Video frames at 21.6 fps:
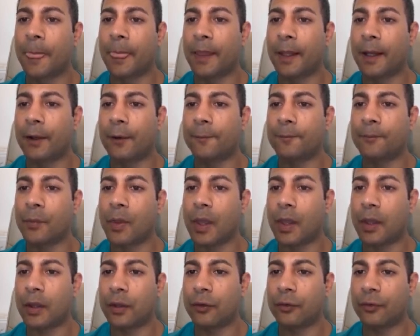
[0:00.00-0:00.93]
Now,
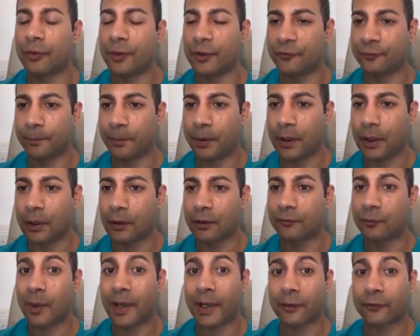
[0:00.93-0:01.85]
this plug
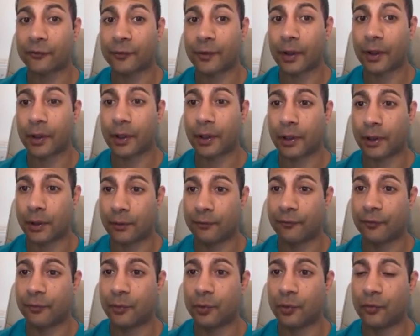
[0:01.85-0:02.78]
of wax that I
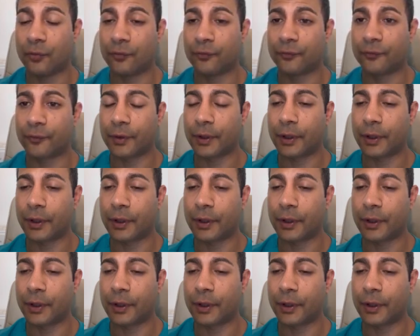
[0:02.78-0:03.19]
remove